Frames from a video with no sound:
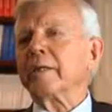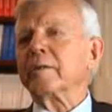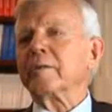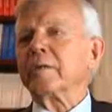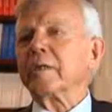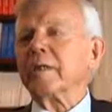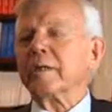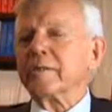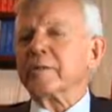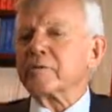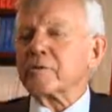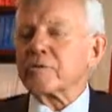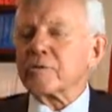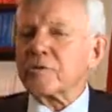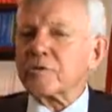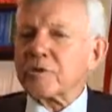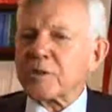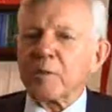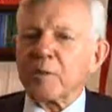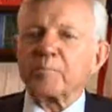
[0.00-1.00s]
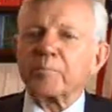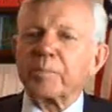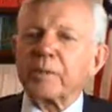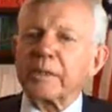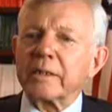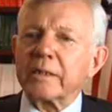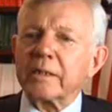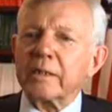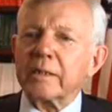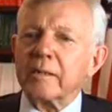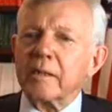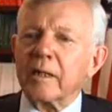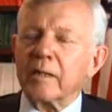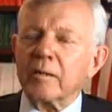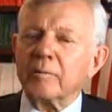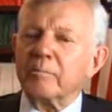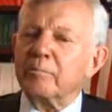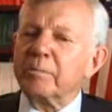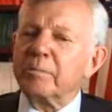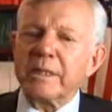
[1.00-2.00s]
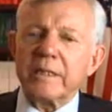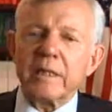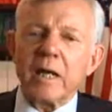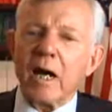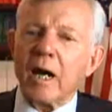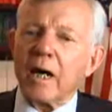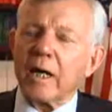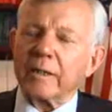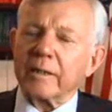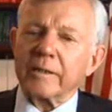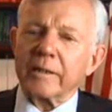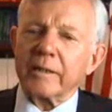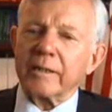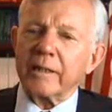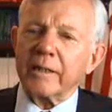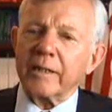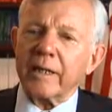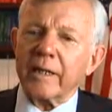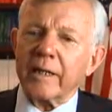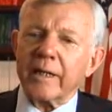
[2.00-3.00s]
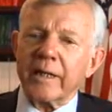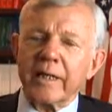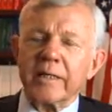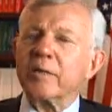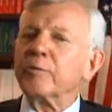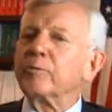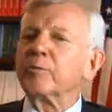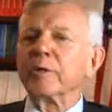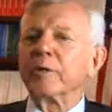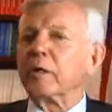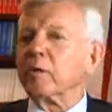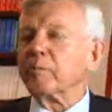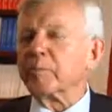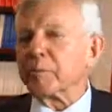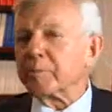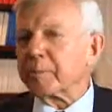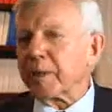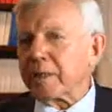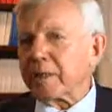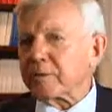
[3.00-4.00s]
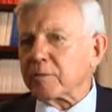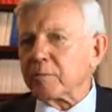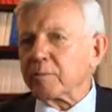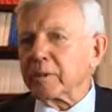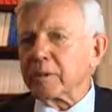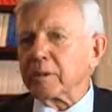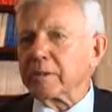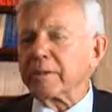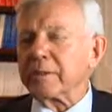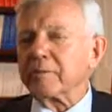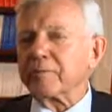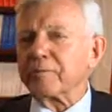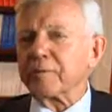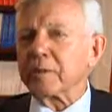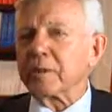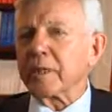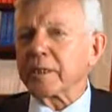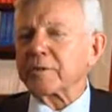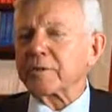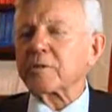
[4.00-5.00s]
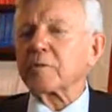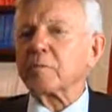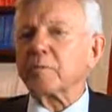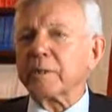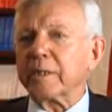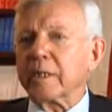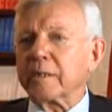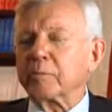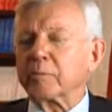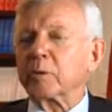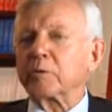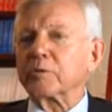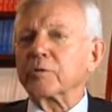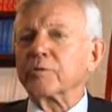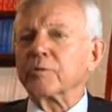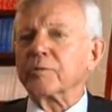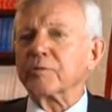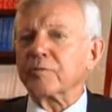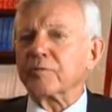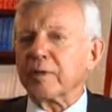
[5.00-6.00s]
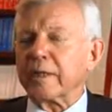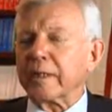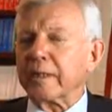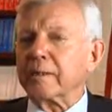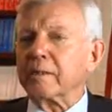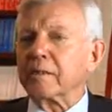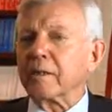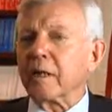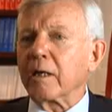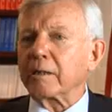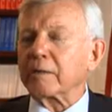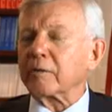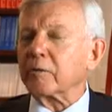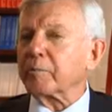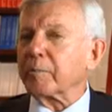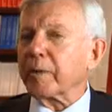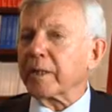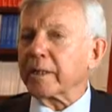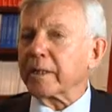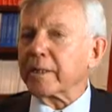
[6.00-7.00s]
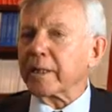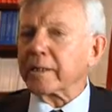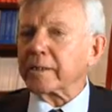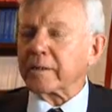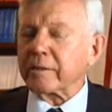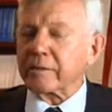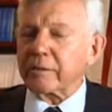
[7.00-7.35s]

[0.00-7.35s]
It is simply beyond any realm of possibility for us to be able to invade and occupy that